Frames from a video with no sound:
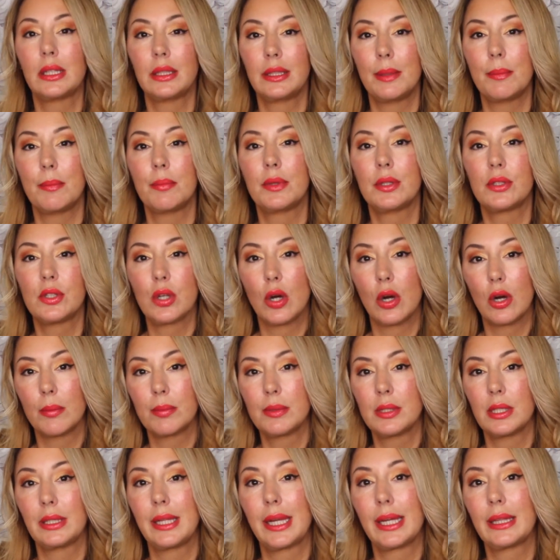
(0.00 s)
clip the tarp
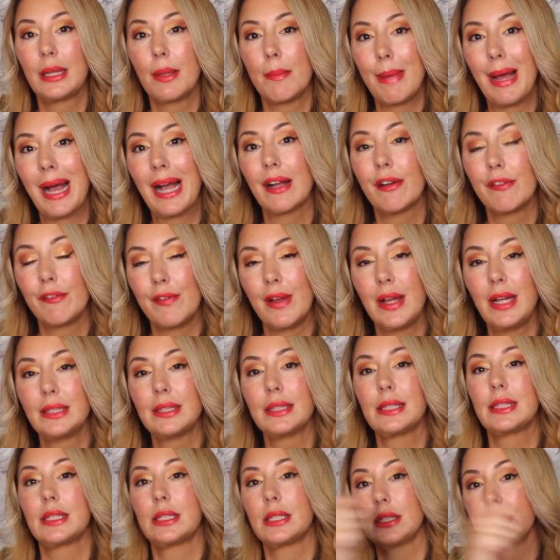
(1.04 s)
to like the back fence
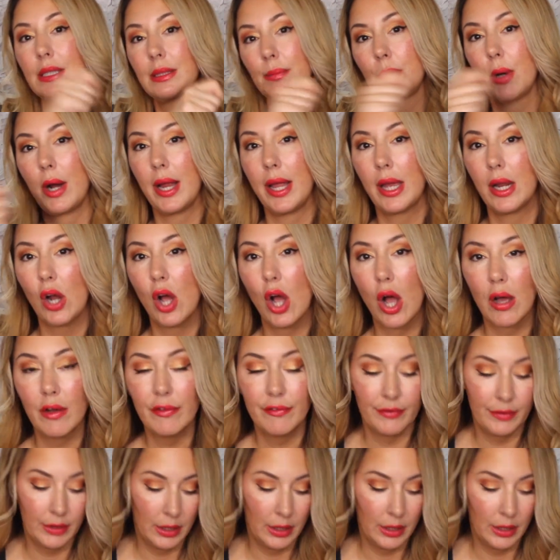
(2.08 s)
to spray it off,